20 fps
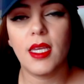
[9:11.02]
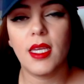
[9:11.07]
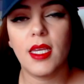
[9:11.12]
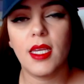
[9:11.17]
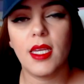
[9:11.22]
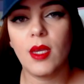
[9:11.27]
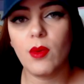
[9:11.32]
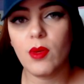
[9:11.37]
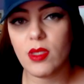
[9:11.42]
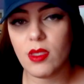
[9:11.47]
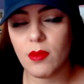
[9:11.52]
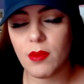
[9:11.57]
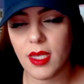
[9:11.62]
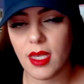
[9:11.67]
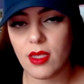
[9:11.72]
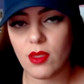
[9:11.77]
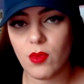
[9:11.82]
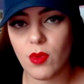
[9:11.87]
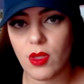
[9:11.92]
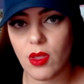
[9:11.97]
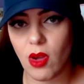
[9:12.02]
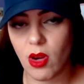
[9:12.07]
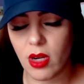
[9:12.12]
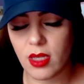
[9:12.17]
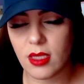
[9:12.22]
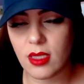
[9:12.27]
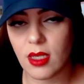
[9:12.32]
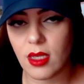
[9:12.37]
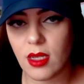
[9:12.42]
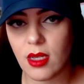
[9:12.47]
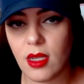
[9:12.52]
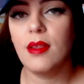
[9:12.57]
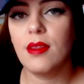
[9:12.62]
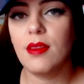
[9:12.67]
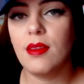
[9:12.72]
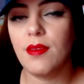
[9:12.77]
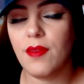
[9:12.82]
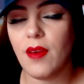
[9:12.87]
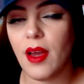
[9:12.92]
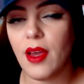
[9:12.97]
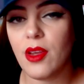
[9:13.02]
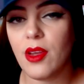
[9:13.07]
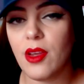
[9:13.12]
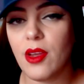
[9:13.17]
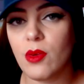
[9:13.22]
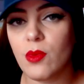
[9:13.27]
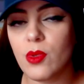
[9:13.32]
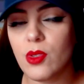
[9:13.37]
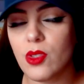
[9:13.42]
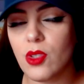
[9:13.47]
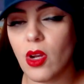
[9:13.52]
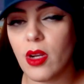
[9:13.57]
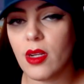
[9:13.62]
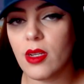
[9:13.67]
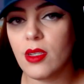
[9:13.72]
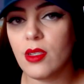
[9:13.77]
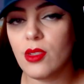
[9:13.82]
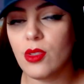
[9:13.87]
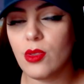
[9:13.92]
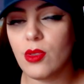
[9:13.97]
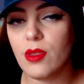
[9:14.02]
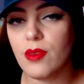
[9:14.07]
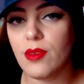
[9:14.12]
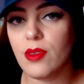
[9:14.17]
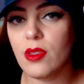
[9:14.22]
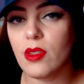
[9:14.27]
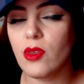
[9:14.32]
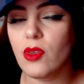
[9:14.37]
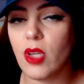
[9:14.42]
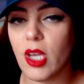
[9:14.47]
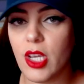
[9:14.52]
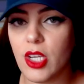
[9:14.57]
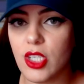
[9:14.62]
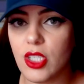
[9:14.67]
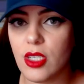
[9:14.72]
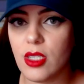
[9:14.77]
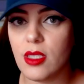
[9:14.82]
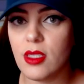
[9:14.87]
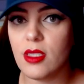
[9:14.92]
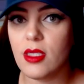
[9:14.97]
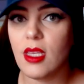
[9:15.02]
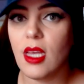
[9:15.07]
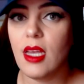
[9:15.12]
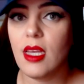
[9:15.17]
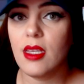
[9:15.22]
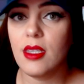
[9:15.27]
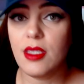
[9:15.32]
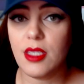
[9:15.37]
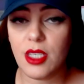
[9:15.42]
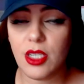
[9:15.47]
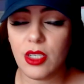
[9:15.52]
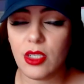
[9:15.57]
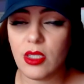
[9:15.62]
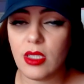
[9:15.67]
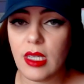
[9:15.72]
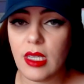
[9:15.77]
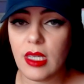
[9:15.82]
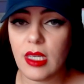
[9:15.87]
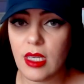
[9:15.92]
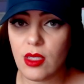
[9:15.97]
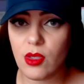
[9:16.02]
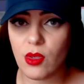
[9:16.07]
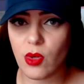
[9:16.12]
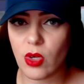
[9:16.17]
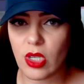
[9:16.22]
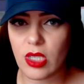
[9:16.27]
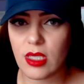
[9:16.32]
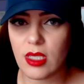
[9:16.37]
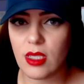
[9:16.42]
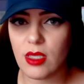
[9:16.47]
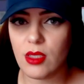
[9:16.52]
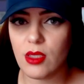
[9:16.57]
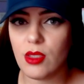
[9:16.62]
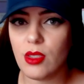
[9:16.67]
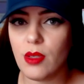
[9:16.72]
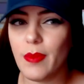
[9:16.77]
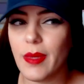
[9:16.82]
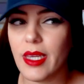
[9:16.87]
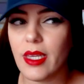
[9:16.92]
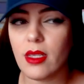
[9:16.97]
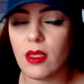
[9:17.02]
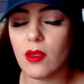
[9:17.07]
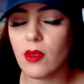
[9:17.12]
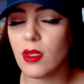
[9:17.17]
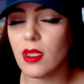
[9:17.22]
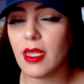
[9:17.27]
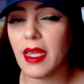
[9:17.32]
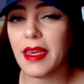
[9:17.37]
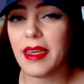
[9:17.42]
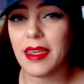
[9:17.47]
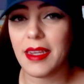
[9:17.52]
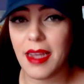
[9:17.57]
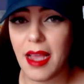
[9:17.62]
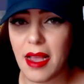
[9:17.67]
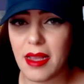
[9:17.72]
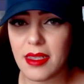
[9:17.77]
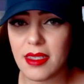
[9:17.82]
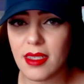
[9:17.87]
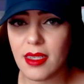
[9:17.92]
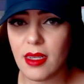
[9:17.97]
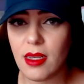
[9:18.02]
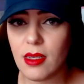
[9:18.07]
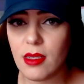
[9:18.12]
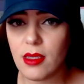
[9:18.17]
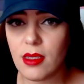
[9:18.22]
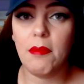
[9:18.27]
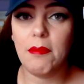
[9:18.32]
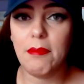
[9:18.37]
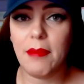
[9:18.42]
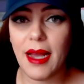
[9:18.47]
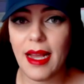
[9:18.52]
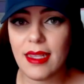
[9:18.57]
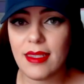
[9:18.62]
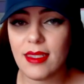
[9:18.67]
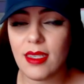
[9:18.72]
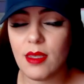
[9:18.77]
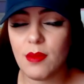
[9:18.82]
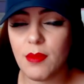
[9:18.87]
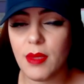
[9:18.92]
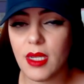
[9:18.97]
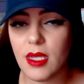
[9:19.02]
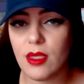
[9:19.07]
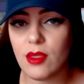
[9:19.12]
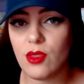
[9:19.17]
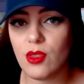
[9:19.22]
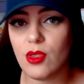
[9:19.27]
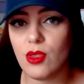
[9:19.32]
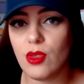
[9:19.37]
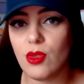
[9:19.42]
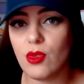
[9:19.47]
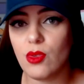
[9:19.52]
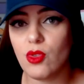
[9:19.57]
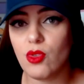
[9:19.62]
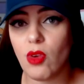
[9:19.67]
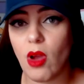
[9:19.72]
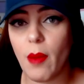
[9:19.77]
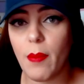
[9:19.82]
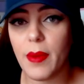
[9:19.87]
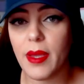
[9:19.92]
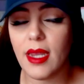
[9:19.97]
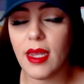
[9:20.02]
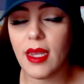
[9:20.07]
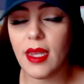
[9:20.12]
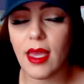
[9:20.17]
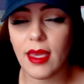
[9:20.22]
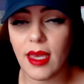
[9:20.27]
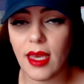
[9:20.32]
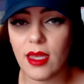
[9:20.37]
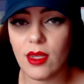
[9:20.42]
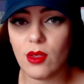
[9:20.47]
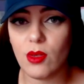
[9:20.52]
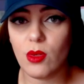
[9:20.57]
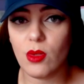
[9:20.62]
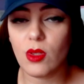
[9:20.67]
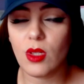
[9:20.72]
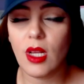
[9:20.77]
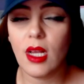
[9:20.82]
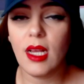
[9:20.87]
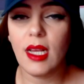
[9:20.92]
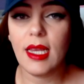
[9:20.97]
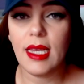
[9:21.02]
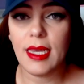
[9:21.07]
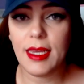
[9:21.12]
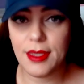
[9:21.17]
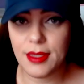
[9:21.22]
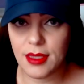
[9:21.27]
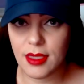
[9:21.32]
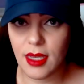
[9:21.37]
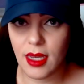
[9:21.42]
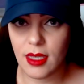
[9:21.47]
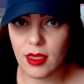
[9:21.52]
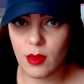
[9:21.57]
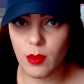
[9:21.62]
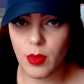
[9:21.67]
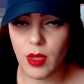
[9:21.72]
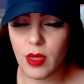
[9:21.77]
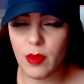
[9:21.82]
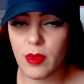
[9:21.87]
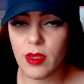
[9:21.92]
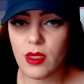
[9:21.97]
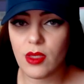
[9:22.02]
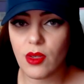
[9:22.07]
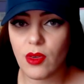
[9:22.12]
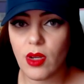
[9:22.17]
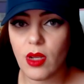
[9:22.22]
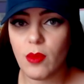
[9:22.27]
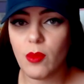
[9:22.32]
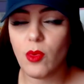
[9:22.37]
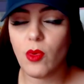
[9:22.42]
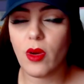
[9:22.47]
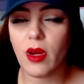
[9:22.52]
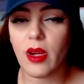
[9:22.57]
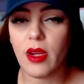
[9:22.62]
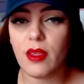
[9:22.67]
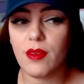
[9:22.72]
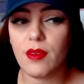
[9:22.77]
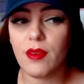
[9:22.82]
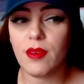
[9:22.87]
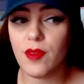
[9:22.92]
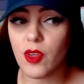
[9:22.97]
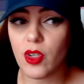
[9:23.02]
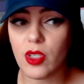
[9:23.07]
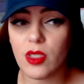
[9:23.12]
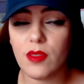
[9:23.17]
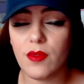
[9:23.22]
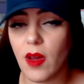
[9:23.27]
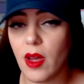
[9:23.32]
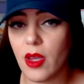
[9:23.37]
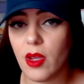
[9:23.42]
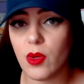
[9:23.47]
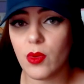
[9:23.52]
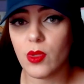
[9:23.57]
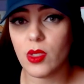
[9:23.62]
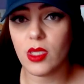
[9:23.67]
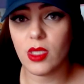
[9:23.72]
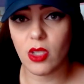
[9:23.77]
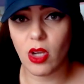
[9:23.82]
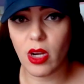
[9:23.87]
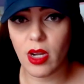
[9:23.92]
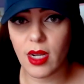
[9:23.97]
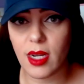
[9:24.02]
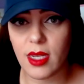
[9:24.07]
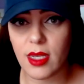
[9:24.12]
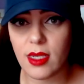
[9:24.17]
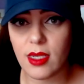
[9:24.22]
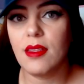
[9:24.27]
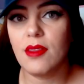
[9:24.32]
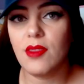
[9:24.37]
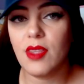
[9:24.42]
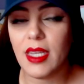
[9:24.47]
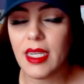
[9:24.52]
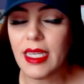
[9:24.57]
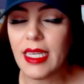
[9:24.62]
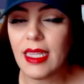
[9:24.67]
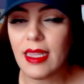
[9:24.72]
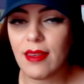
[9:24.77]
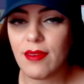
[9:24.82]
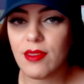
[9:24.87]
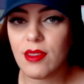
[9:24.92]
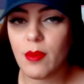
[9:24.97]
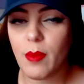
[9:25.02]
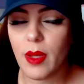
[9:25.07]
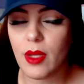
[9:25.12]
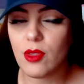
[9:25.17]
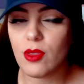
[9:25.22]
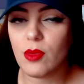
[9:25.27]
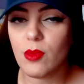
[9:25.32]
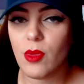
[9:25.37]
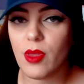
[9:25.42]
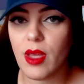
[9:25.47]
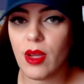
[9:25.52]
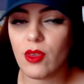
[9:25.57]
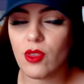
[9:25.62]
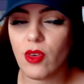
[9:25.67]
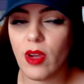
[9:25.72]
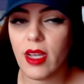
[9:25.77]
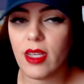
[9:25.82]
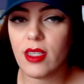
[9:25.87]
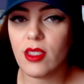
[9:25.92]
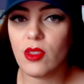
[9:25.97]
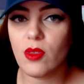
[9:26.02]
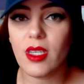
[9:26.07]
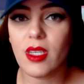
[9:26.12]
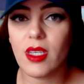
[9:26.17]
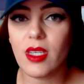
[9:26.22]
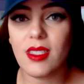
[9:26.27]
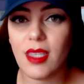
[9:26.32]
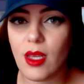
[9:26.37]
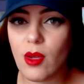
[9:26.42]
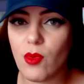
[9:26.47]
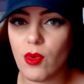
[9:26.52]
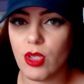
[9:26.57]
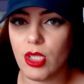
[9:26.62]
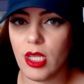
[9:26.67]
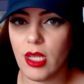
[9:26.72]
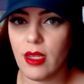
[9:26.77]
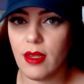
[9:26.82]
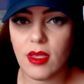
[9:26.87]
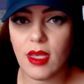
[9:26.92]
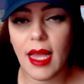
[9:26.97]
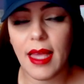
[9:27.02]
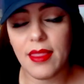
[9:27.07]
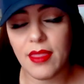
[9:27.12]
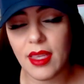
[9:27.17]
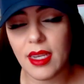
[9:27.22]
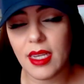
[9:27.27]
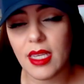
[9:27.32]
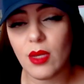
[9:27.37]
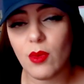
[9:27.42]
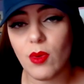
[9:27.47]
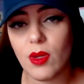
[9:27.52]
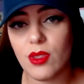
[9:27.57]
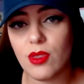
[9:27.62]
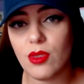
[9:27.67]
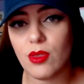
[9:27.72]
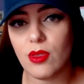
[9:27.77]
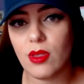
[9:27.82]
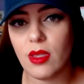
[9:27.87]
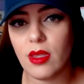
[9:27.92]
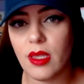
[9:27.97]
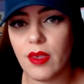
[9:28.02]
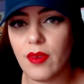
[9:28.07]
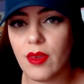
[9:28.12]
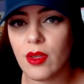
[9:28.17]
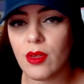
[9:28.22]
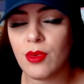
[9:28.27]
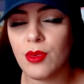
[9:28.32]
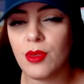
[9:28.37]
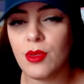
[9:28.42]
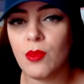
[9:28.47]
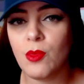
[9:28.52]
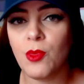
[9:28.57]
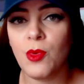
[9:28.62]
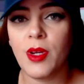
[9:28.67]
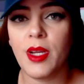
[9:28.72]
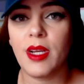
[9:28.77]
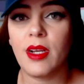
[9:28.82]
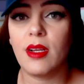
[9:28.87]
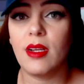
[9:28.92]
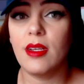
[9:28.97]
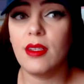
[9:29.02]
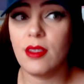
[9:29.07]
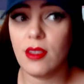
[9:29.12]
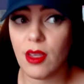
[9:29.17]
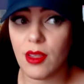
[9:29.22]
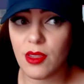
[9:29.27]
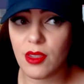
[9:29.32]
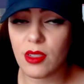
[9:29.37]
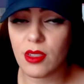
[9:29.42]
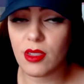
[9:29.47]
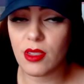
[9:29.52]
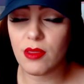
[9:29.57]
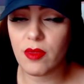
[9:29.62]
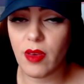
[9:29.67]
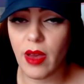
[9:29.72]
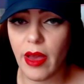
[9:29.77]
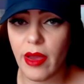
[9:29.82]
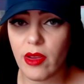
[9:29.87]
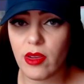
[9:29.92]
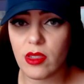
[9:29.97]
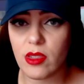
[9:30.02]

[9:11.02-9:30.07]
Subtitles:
He was obsessed with arson. The fire was started in 2 different locations near heat sources to make it look like an accident. Matt admitted to dropping a candle inside the baby's crib where the first fire was started. Then he left the bedroom without trying to extinguish it. And then he went to the living room where another fire